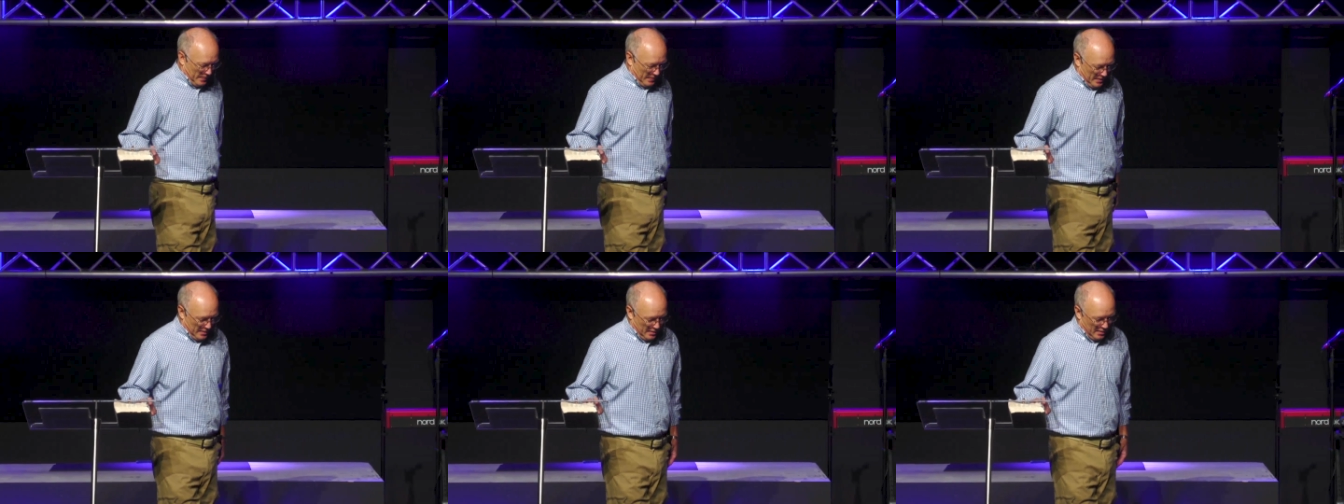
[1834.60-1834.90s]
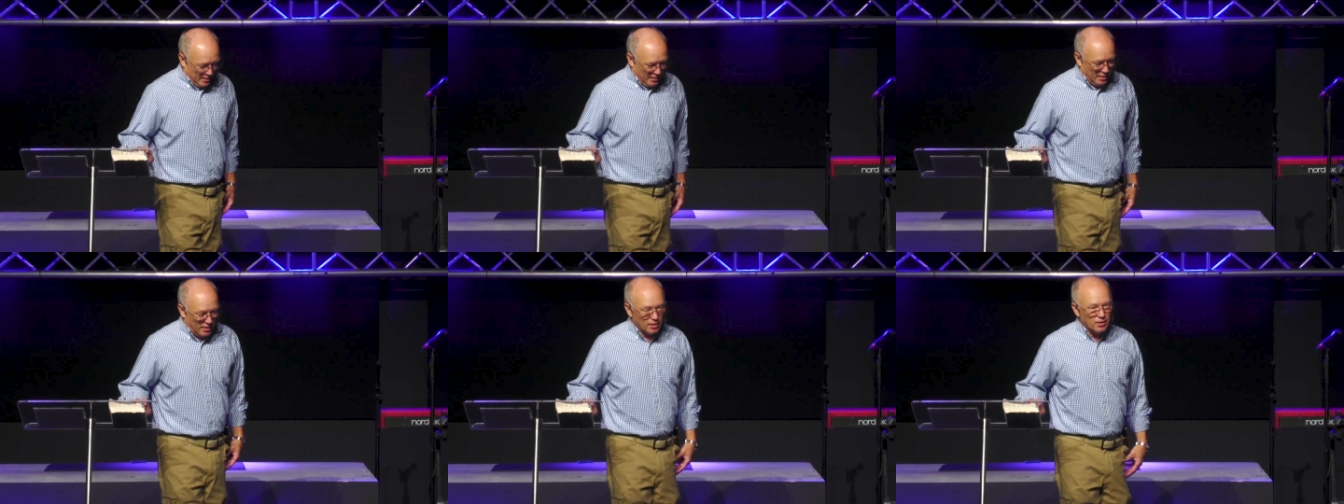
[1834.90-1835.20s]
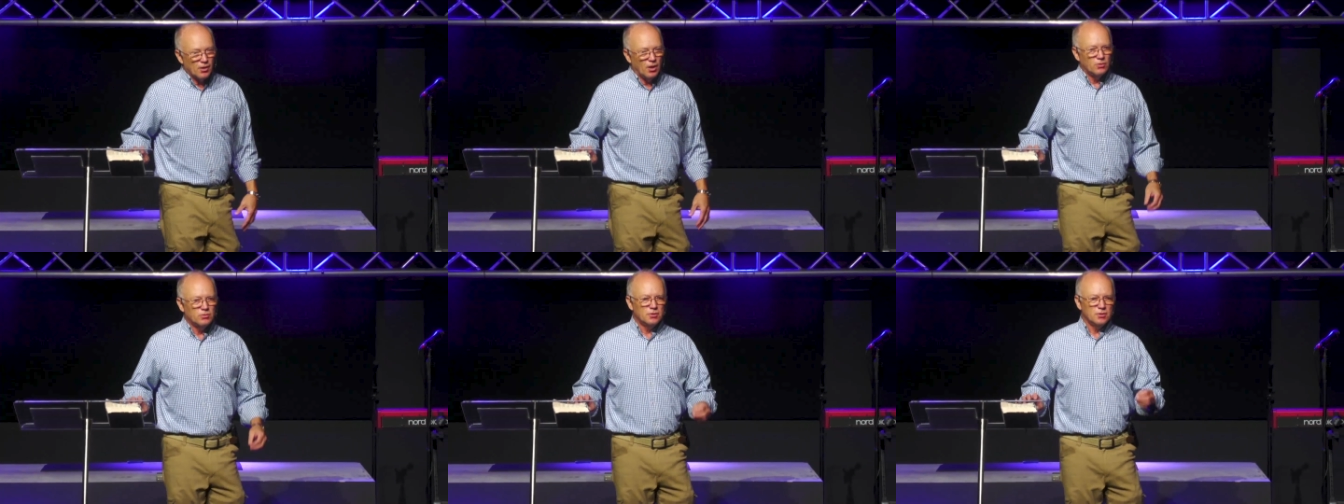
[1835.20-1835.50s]
And
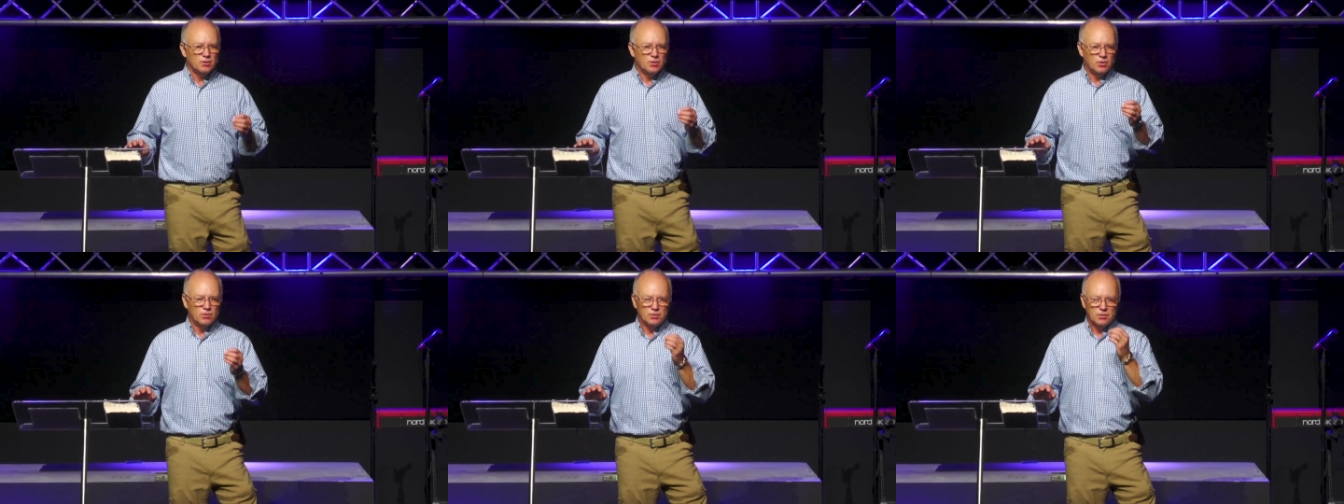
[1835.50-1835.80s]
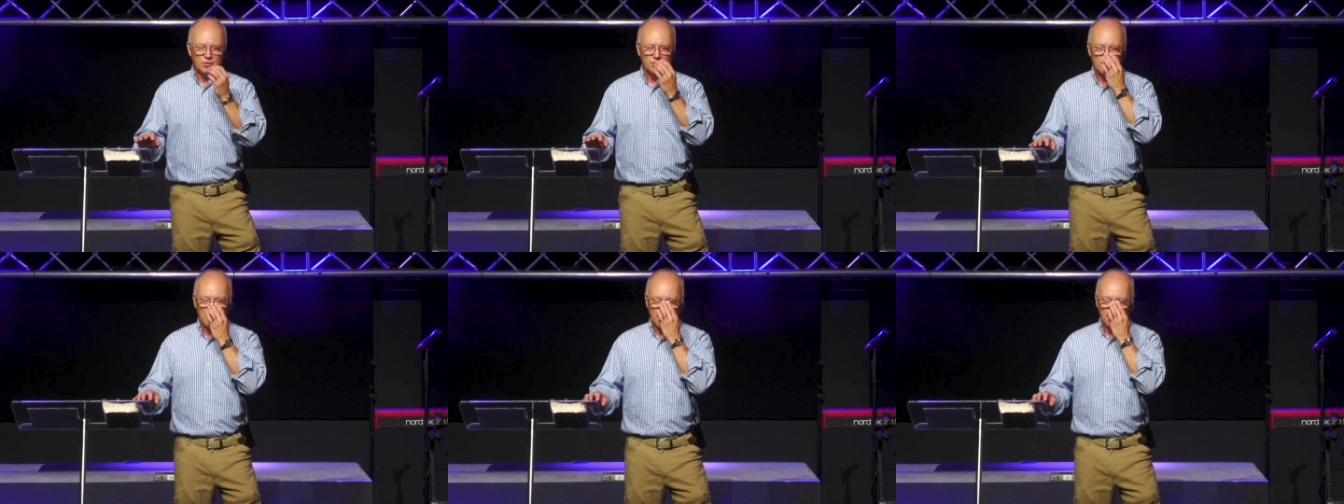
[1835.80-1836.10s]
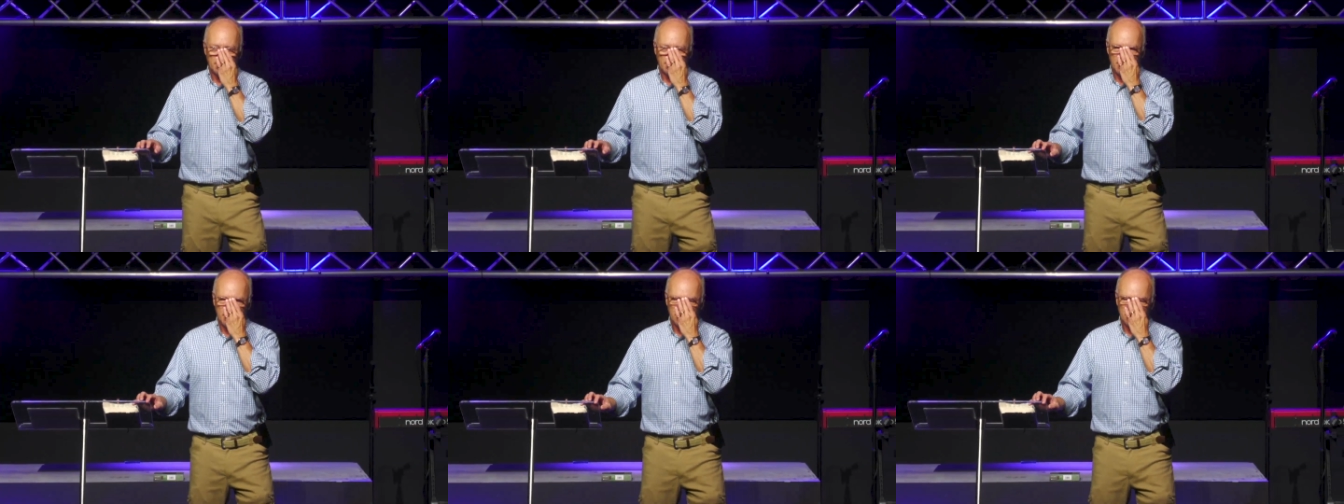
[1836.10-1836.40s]
Golden Corner back
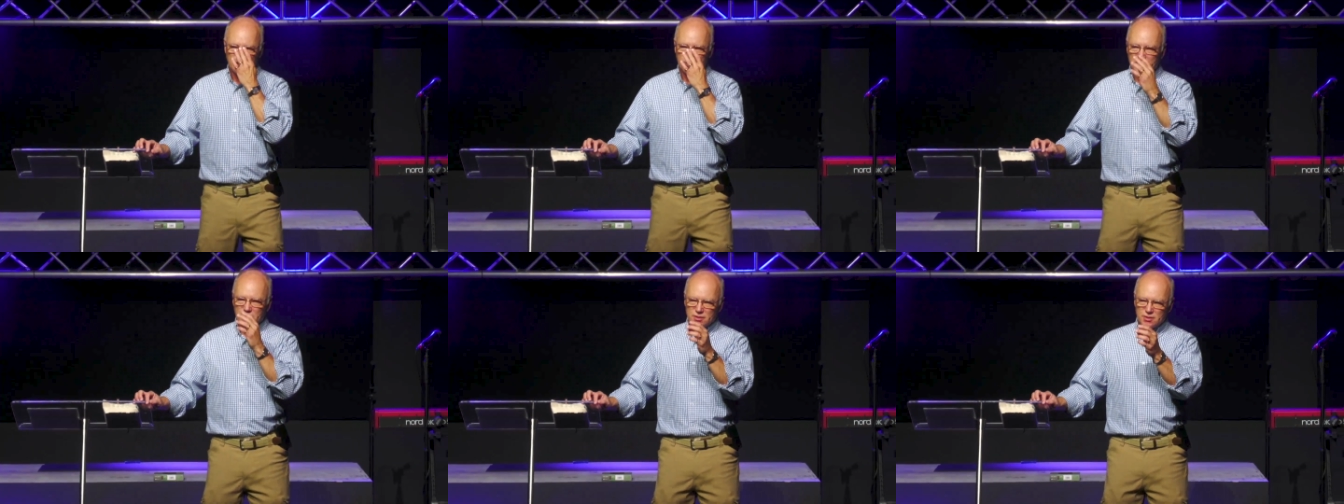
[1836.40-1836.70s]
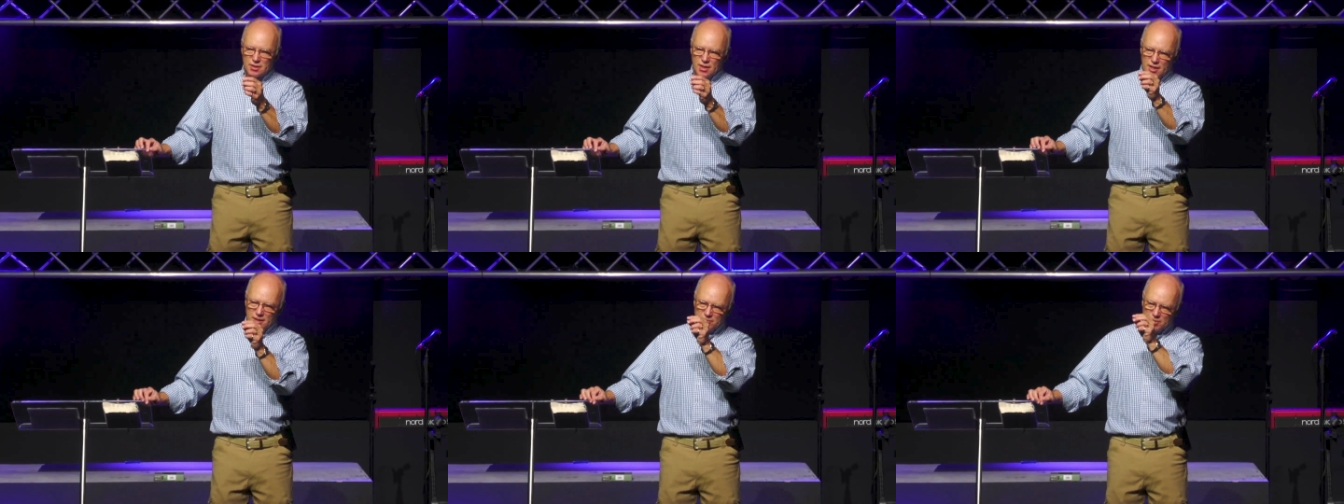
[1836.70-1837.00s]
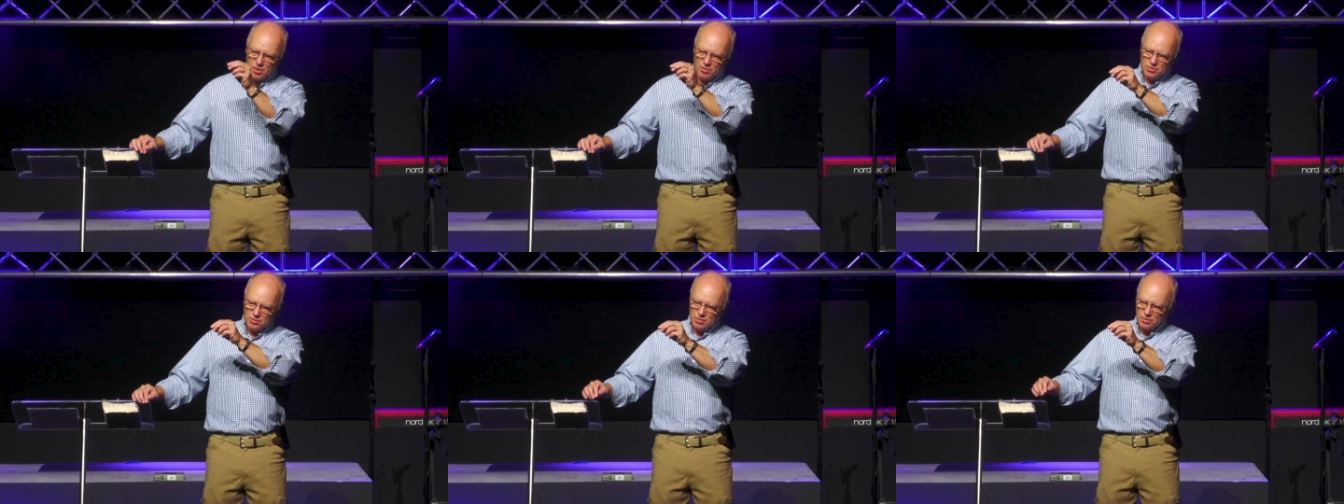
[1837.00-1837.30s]
then is the same
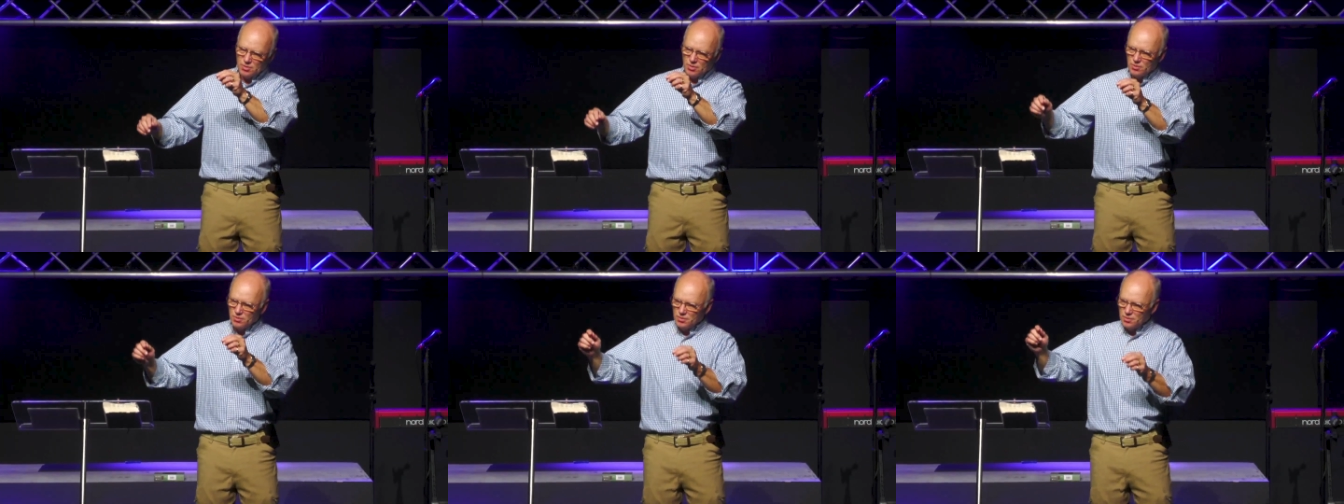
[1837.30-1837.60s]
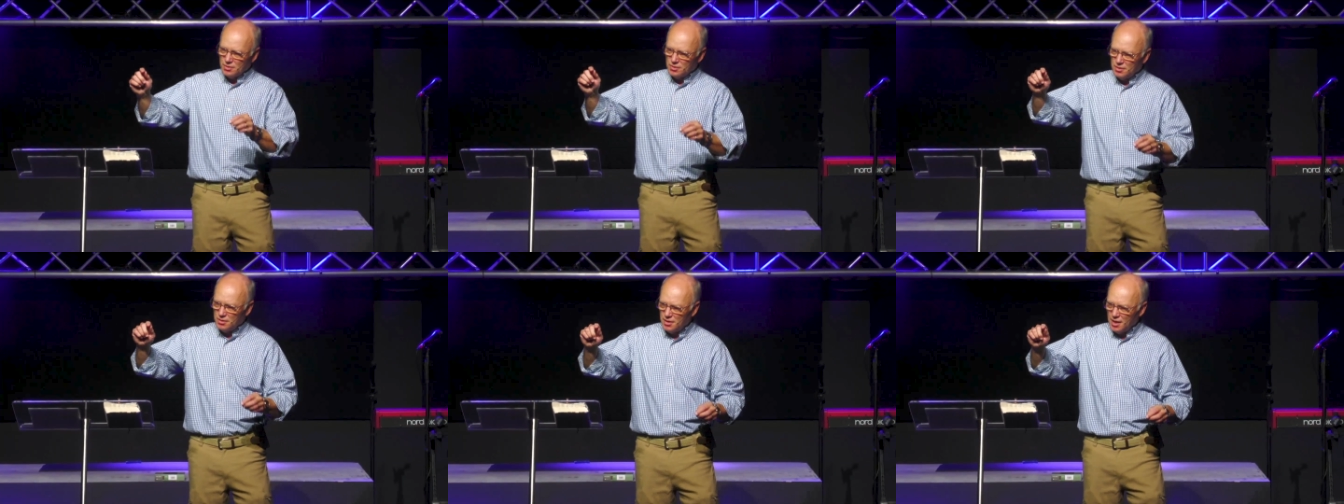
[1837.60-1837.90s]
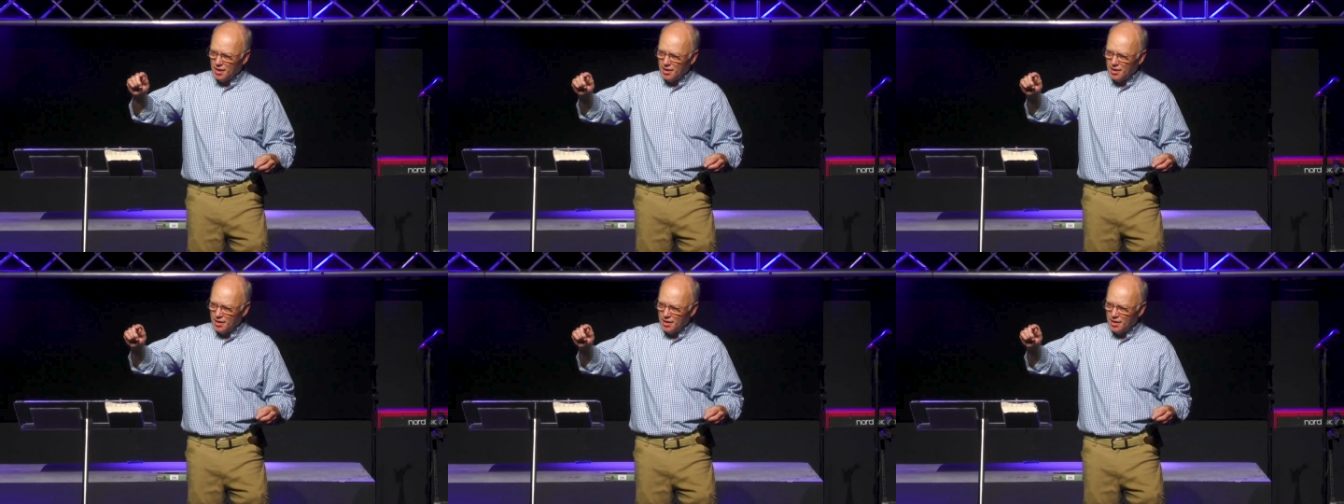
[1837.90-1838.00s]
Golden Corner today.